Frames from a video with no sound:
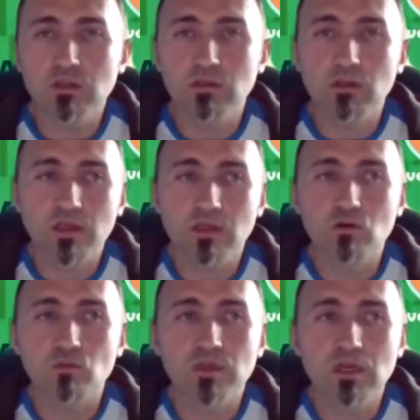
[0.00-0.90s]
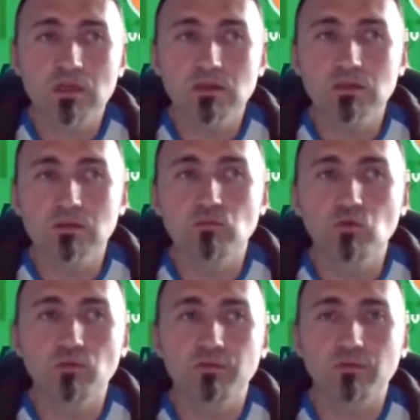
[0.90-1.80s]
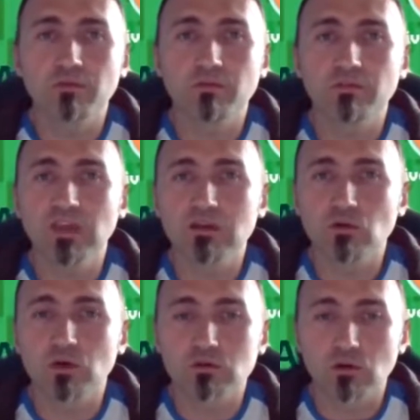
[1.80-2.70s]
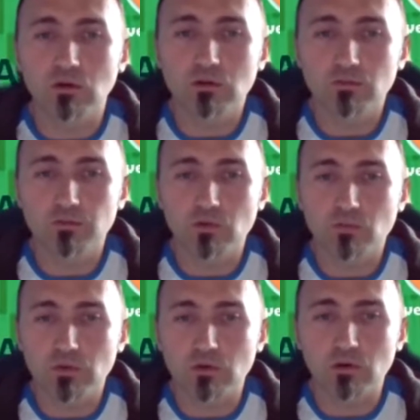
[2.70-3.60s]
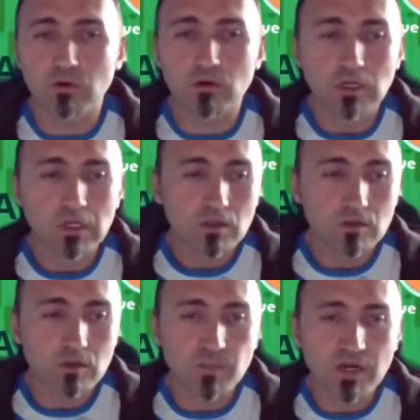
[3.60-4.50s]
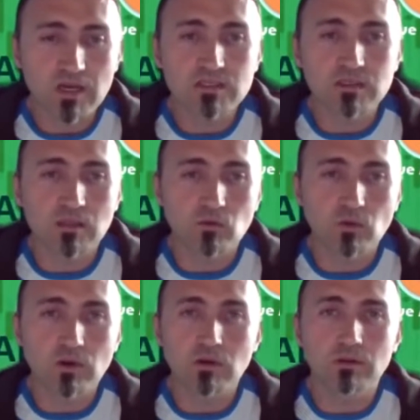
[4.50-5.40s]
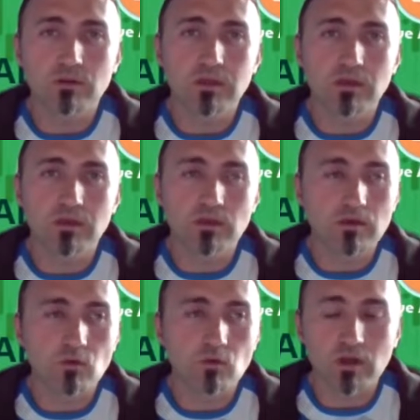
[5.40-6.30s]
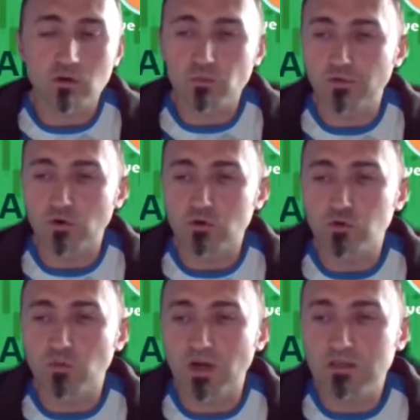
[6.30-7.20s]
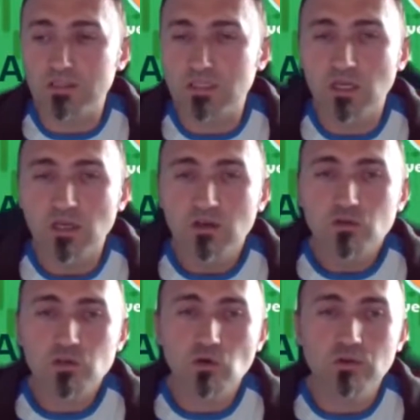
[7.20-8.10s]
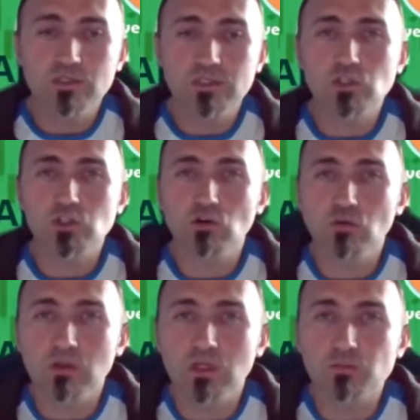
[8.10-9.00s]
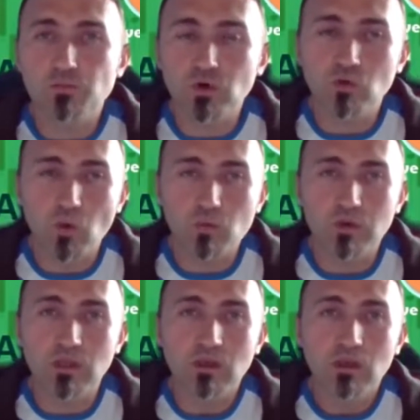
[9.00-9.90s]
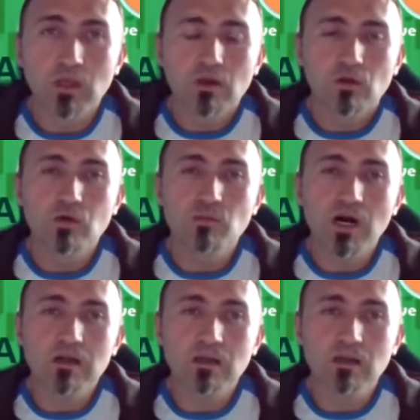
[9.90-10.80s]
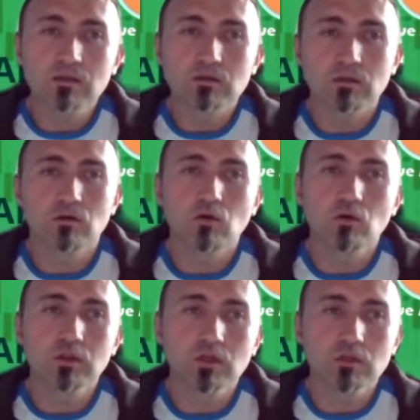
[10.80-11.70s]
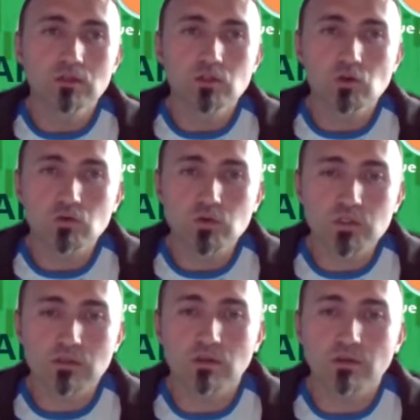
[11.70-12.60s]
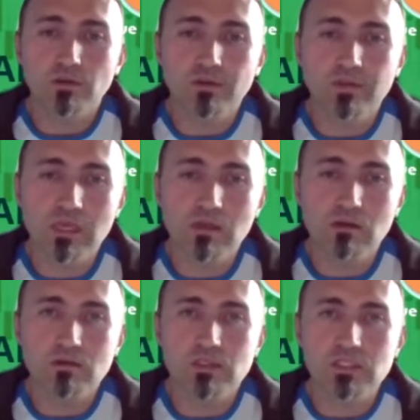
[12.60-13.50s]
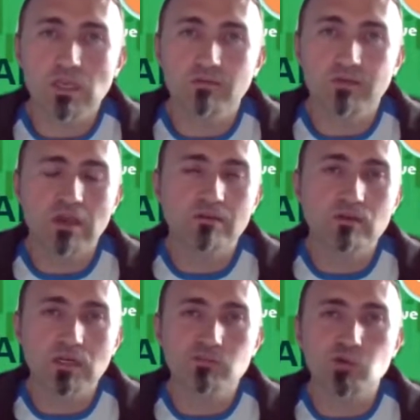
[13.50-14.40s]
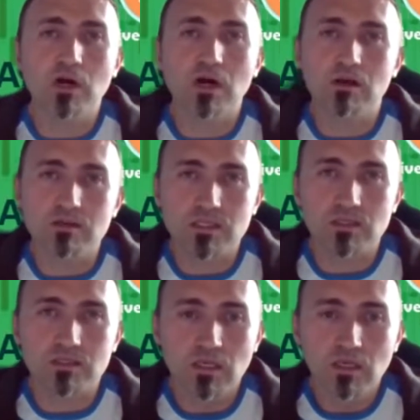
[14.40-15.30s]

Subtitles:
and Ethereum, they didn't move value at all from the price that they were before 2 months. So this is showing that probably the market already chose their safe haven cryptocurrencies.